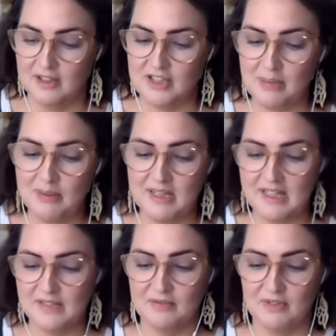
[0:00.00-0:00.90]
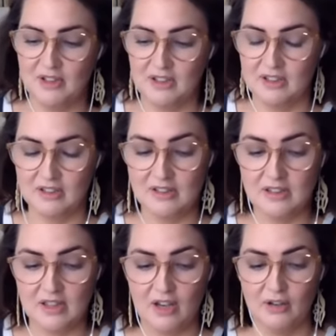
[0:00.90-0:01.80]
a Japanese
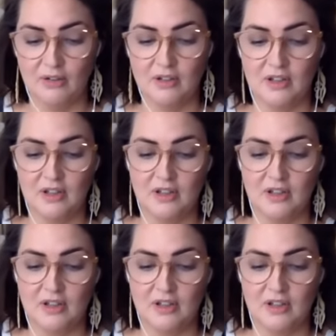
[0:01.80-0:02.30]
girl